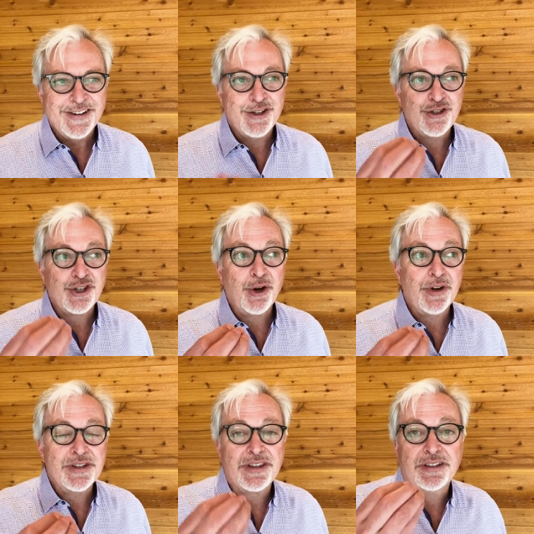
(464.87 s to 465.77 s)
to show
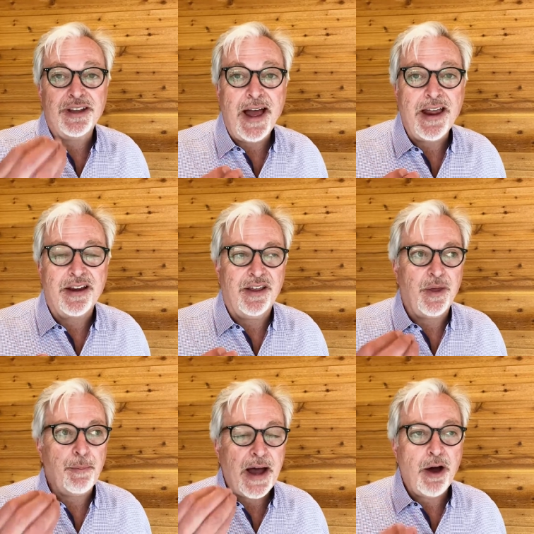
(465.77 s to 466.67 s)
us the light,
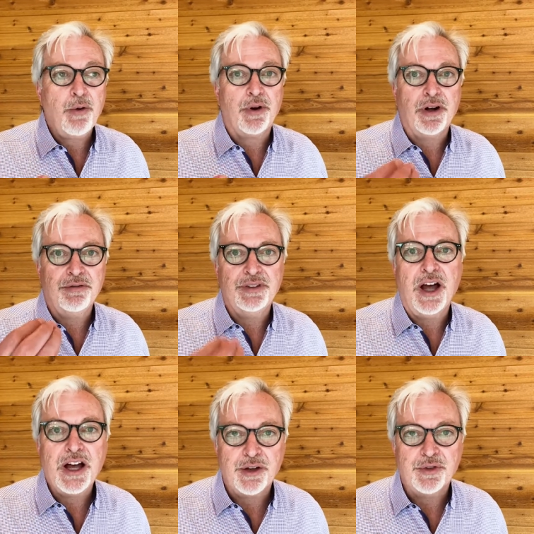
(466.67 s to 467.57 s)
the power of
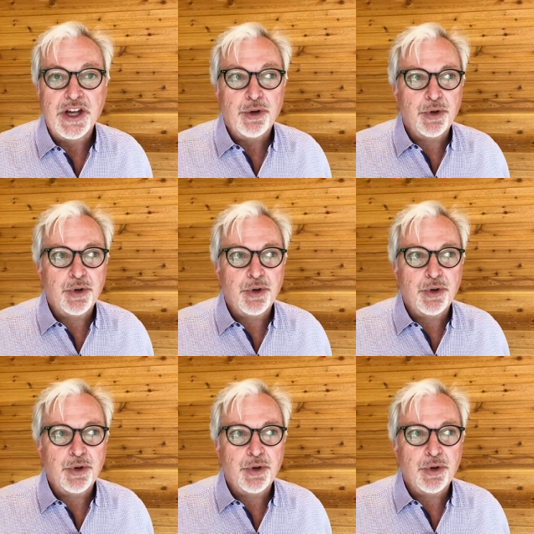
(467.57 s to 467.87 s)
love,